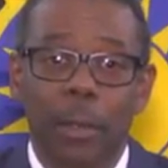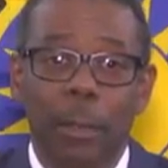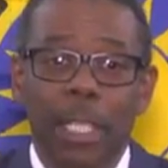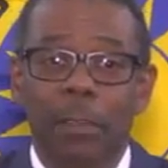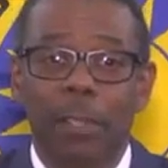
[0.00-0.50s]

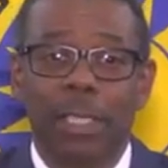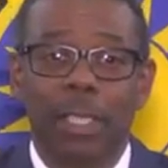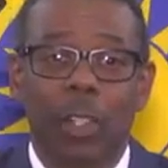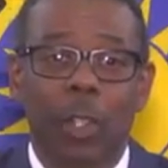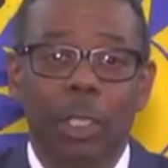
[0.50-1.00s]
Many of us
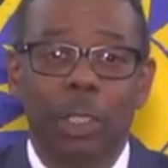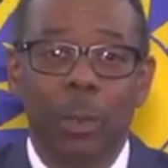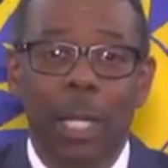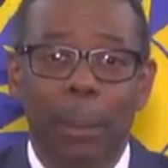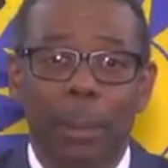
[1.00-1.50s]
are all too
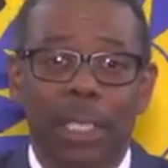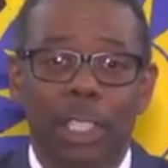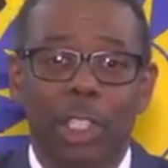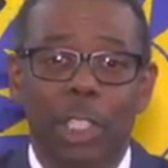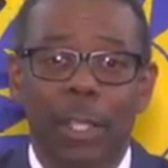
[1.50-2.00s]
happy to
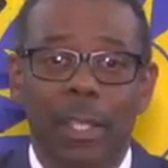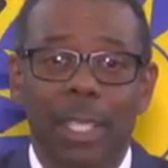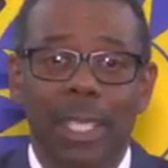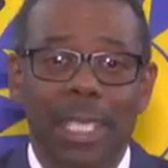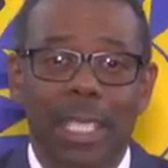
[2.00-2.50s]
shed
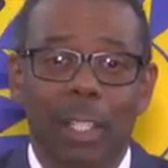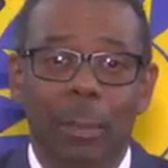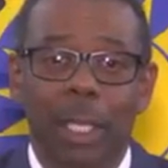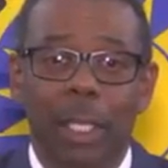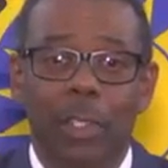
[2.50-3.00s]
the
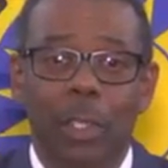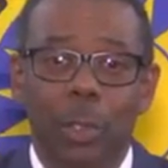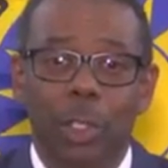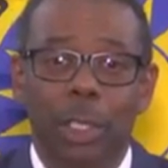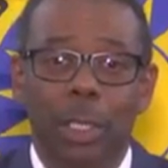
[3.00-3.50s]
economic,
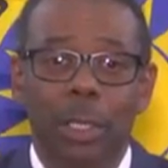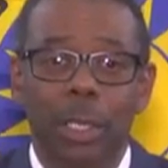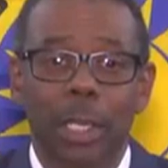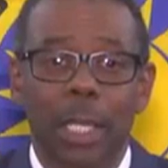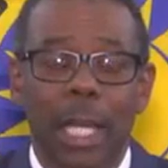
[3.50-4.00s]
social,
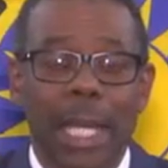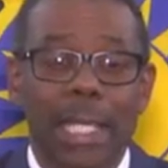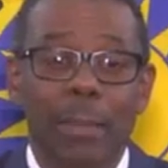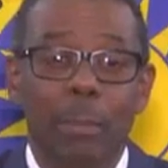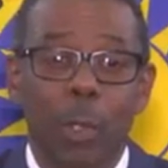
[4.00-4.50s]
and
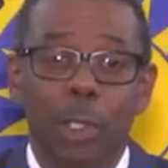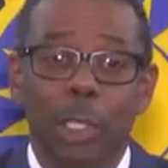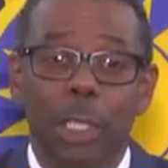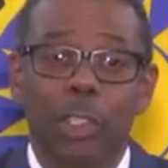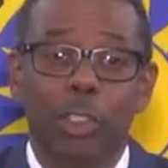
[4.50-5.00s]

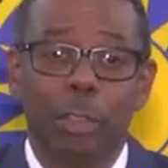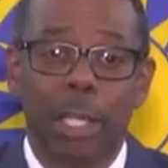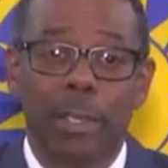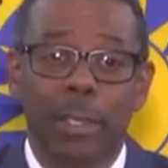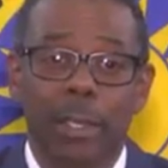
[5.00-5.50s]
emotional
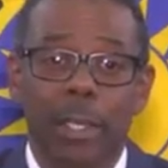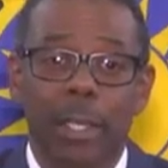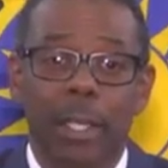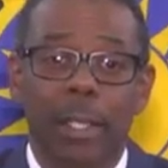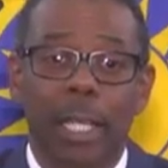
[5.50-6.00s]
stress
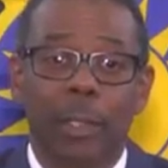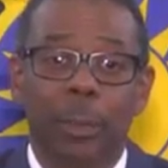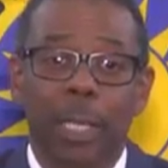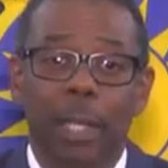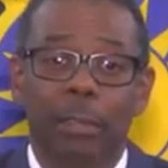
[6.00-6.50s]
that
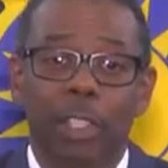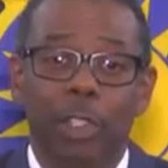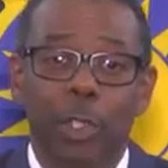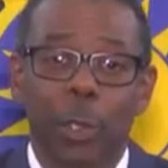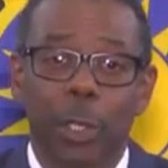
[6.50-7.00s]
we have
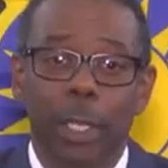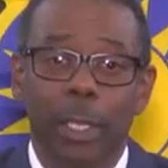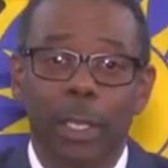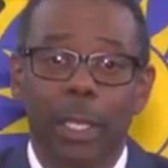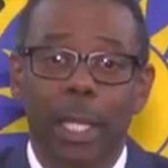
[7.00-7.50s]
endured
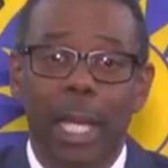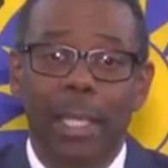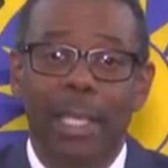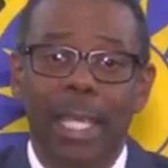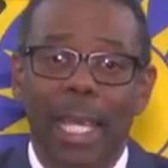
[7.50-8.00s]

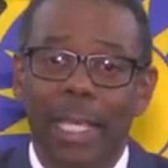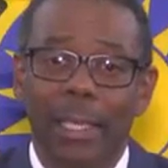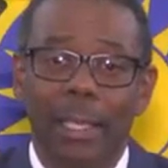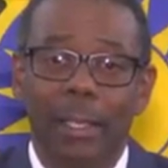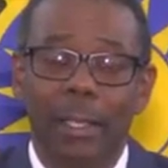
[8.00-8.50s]
at the
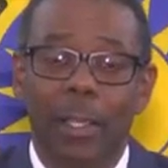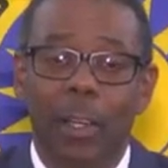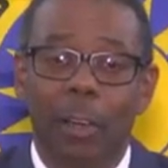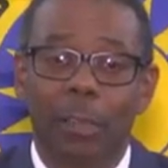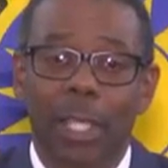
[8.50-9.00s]
hand
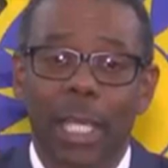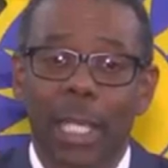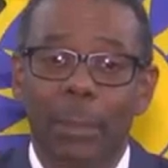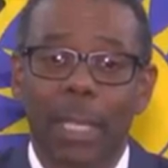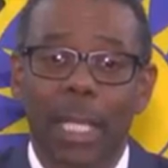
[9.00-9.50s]
of the
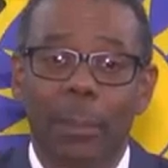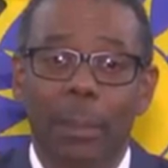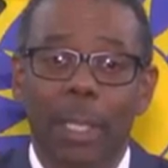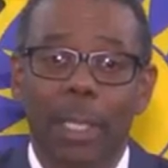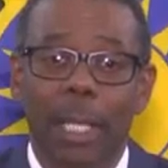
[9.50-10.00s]

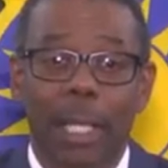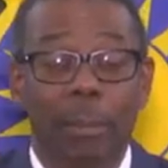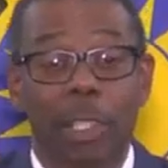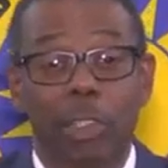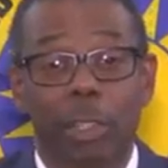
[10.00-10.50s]
ABLP
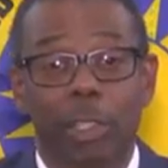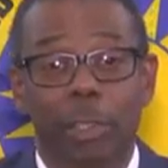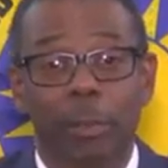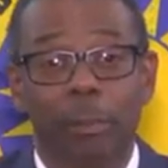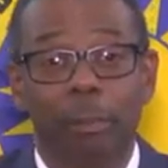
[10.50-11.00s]

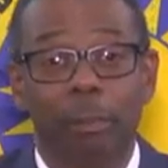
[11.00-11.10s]
administration.